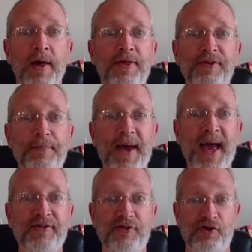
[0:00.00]
this
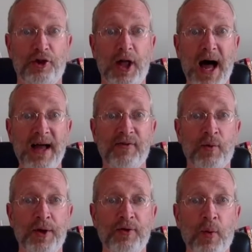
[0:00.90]
past July of
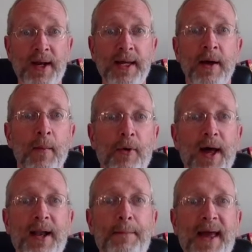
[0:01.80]
2020 put
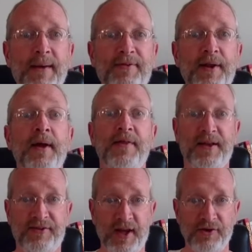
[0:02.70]
out a pamphlet
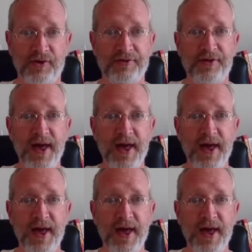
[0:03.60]
that said just